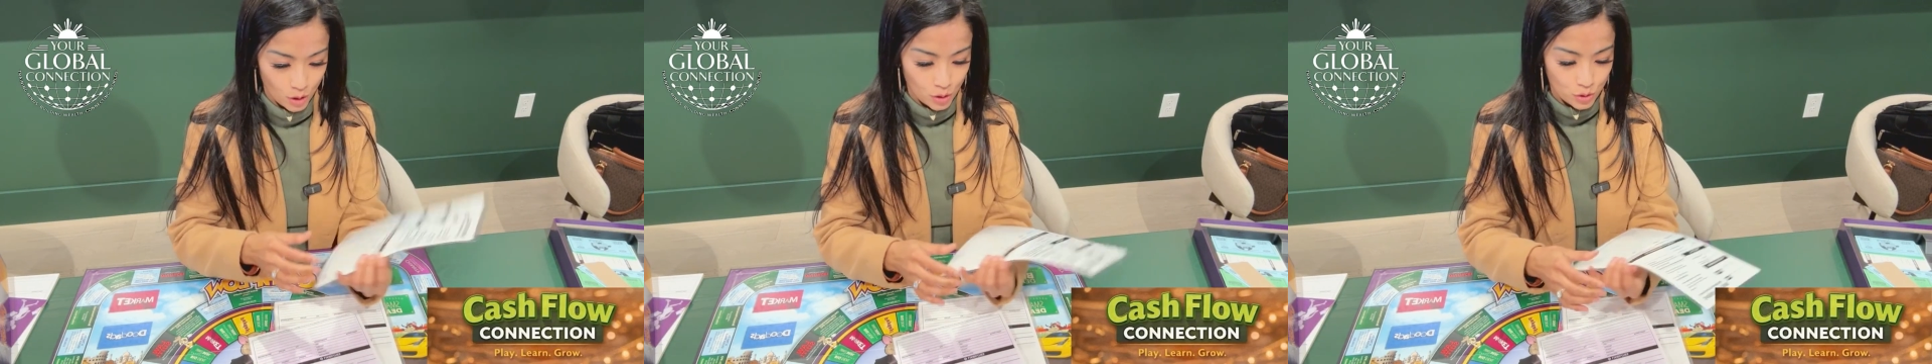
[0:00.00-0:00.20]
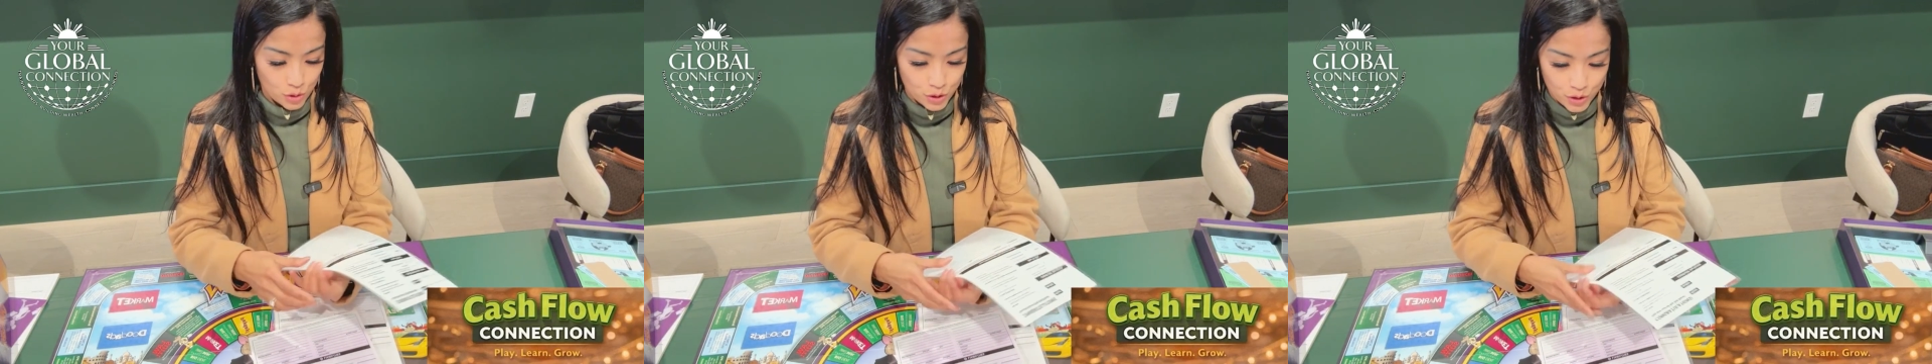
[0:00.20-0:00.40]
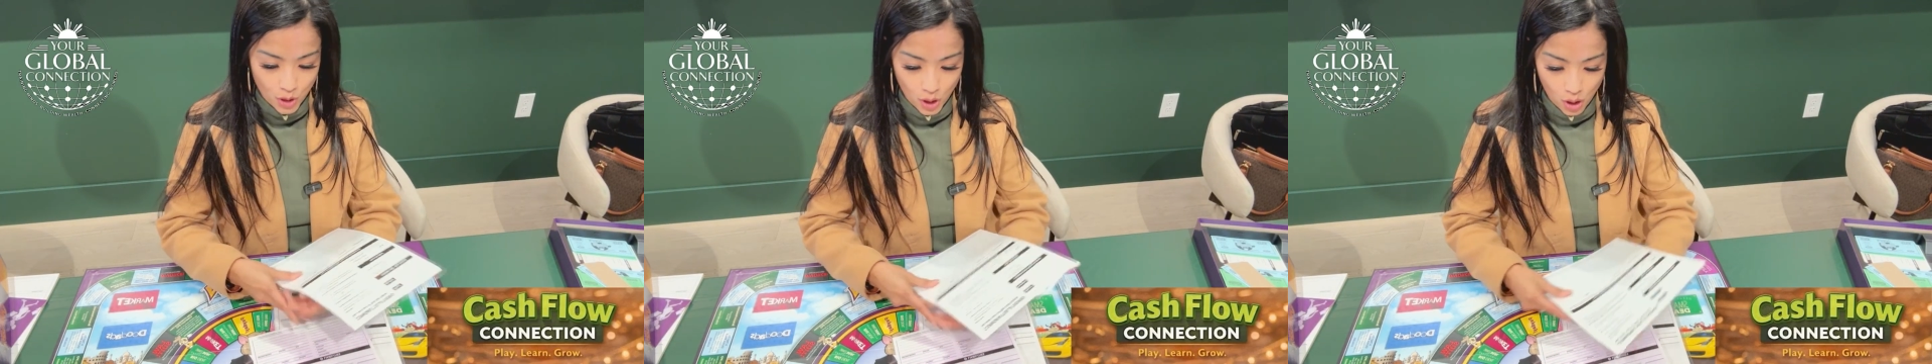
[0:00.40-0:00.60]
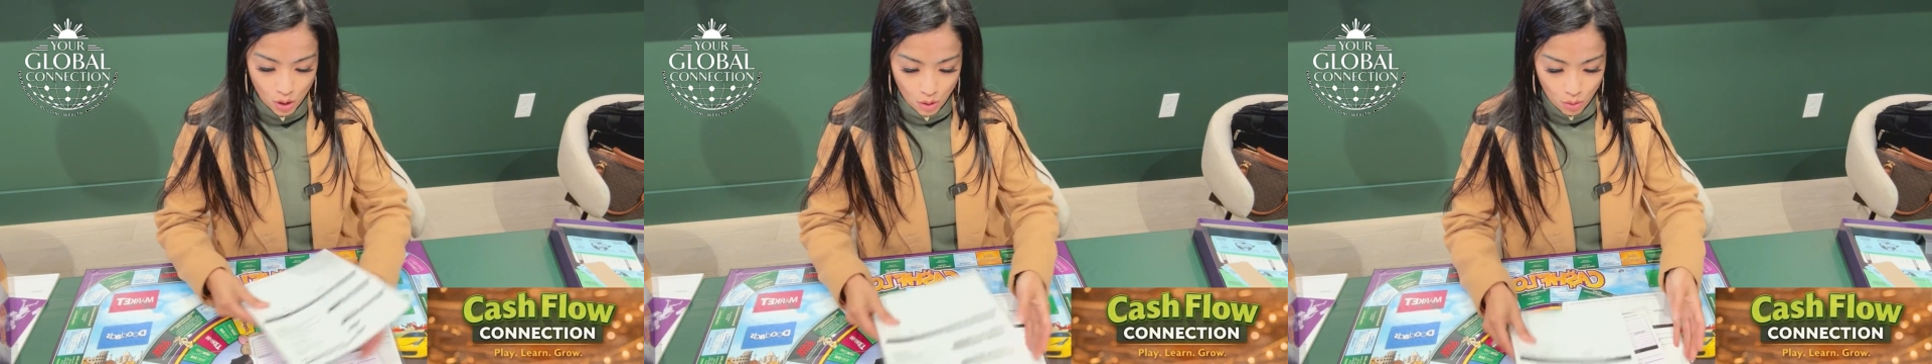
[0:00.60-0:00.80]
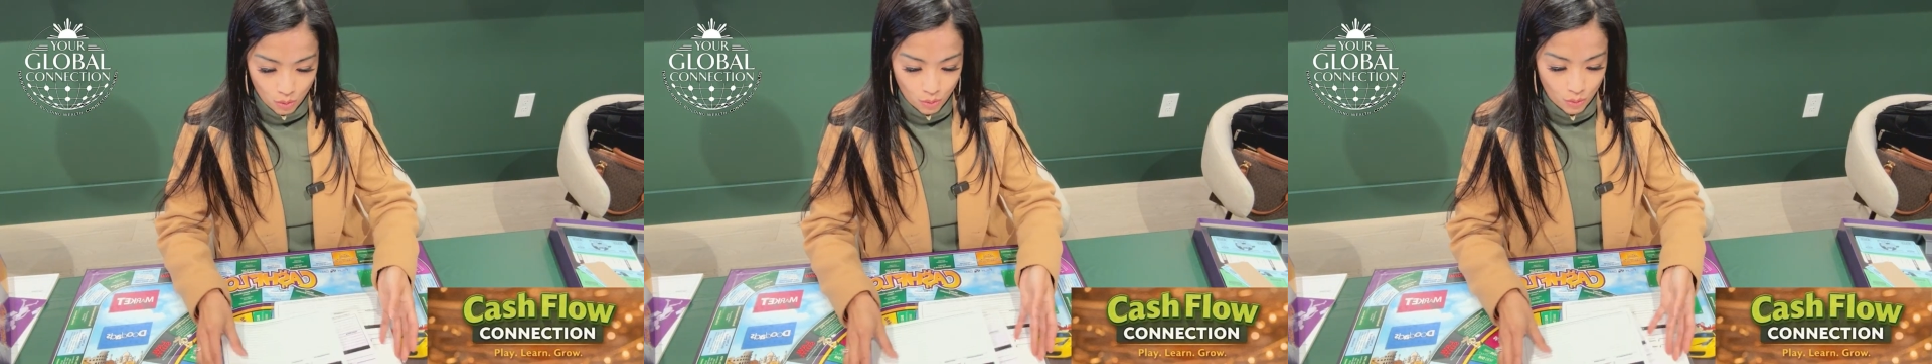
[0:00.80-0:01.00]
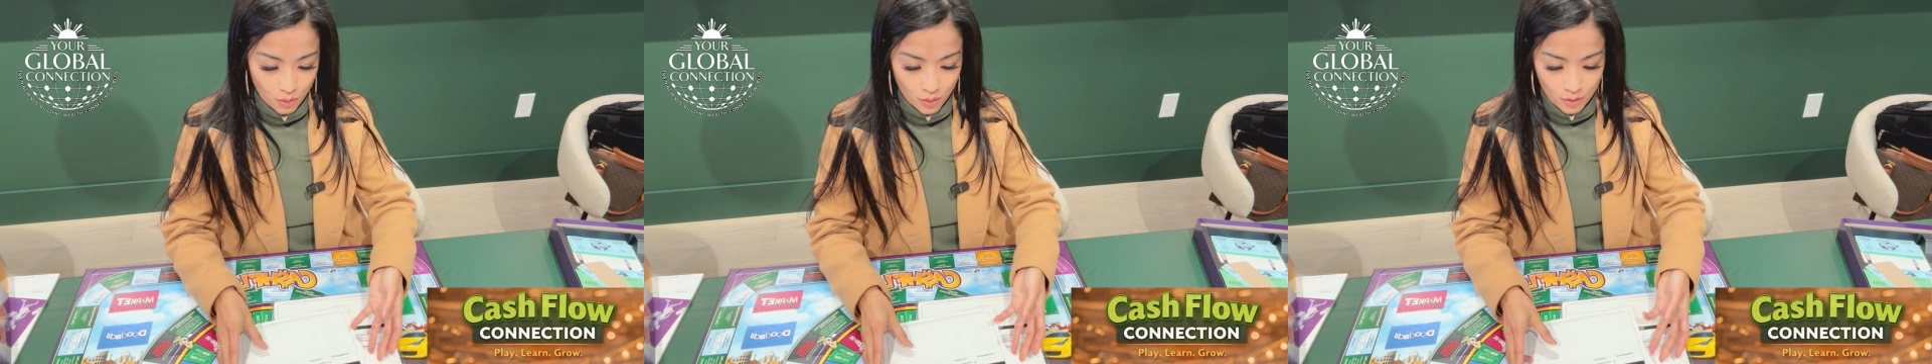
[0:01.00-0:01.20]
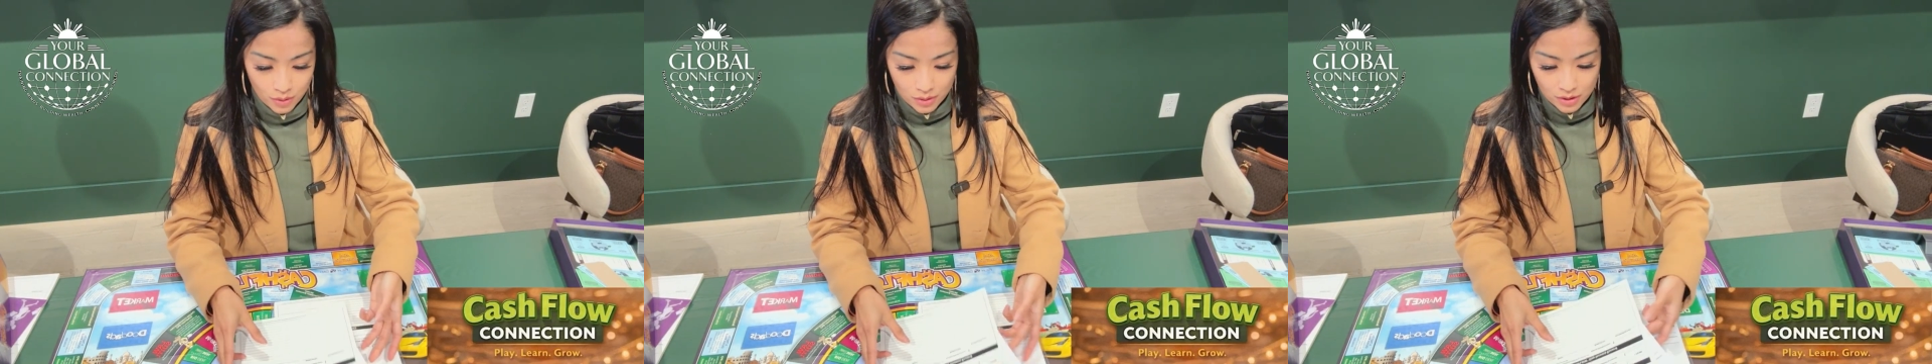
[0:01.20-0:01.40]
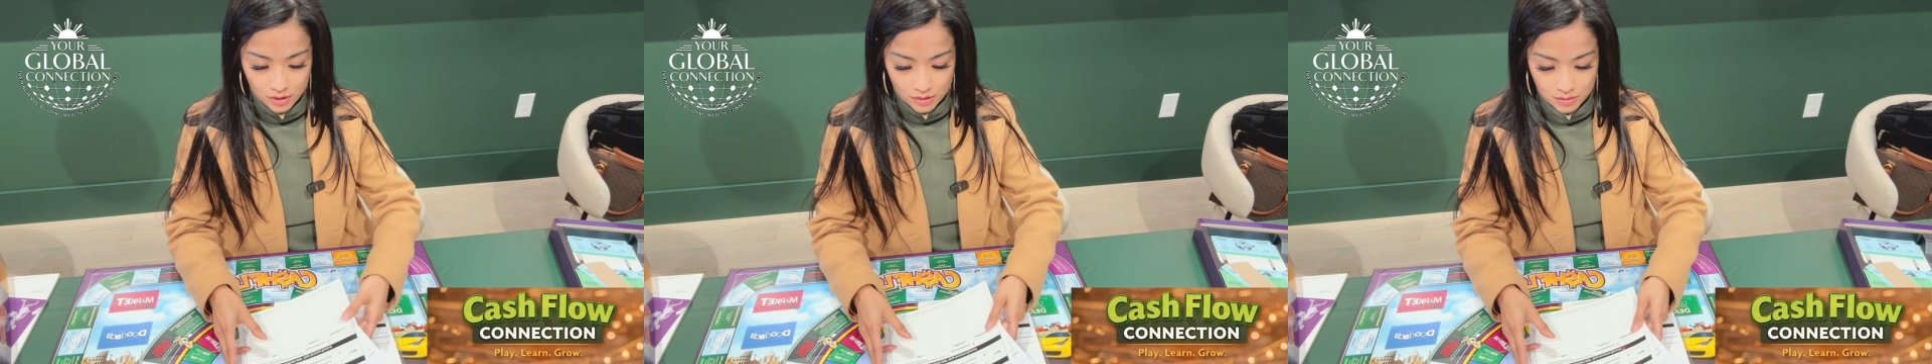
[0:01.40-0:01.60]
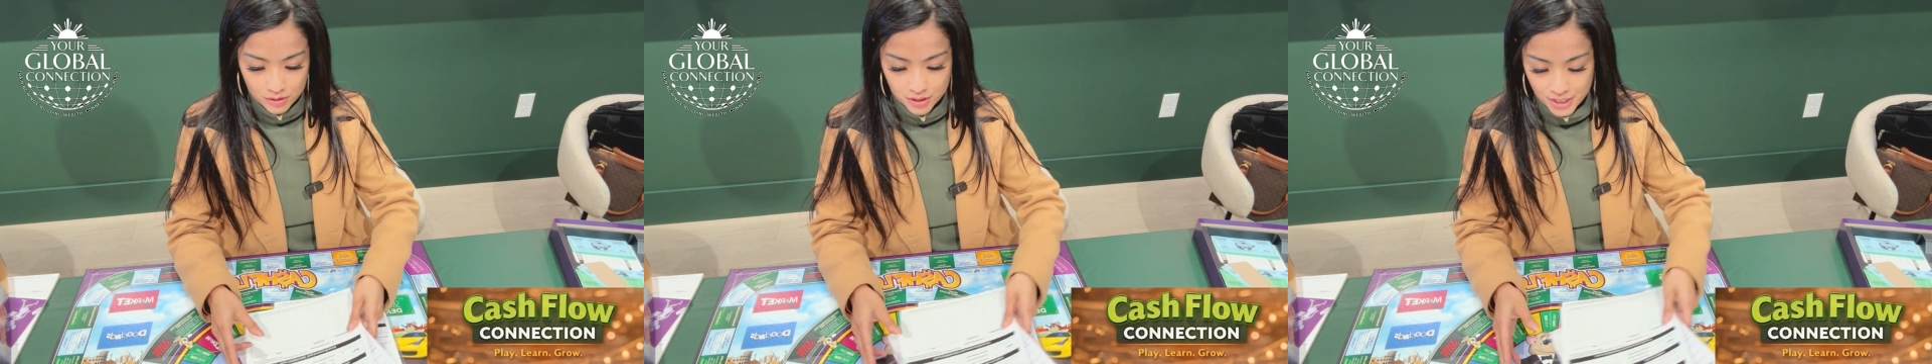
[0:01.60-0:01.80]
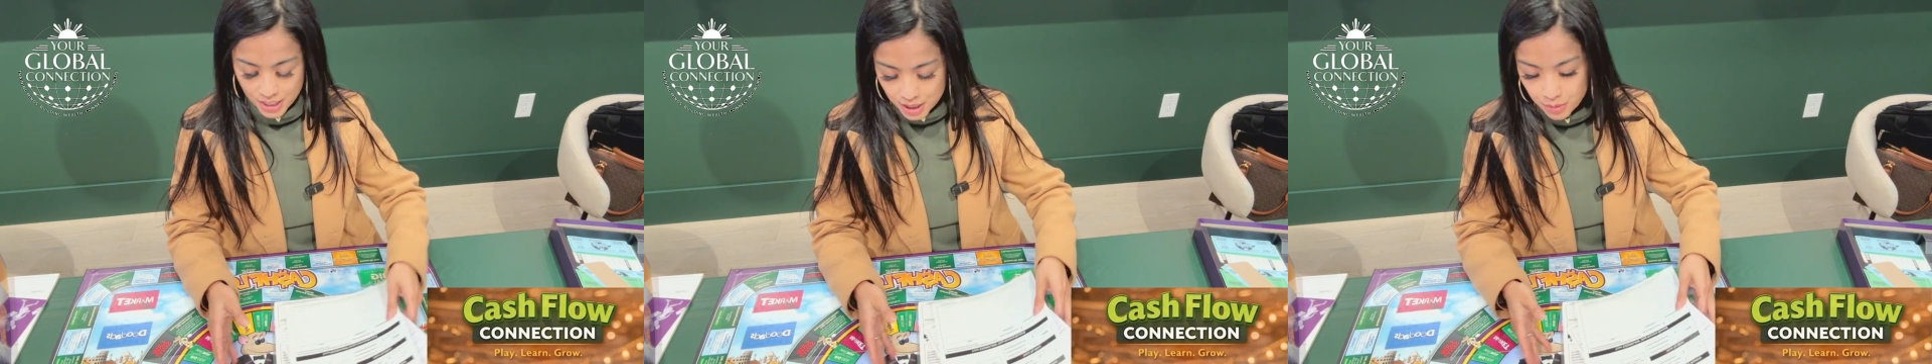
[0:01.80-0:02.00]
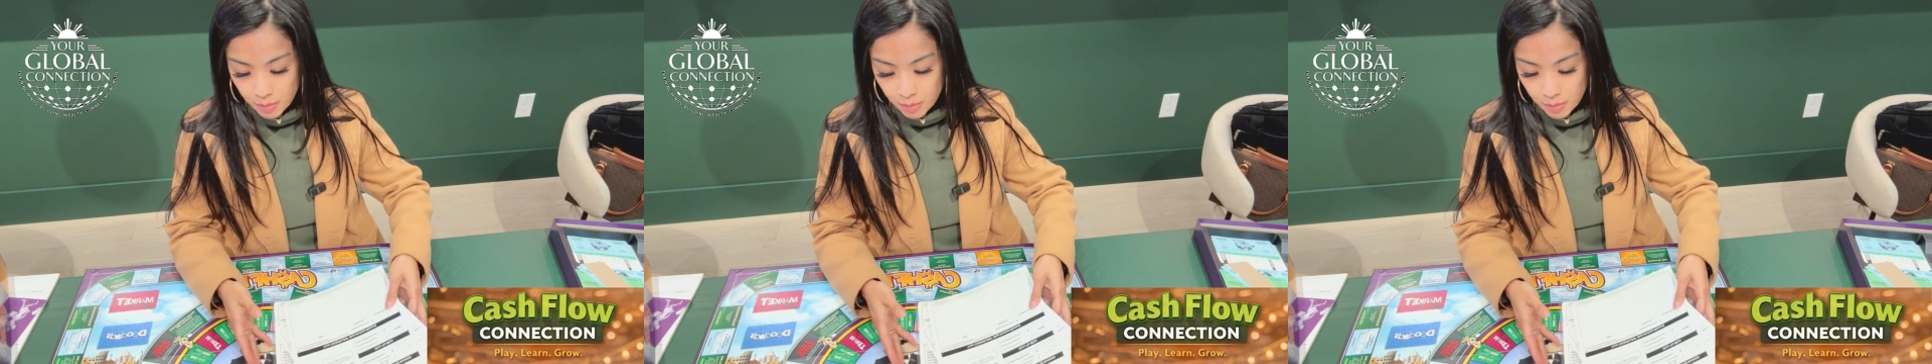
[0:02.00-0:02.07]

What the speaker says: So 6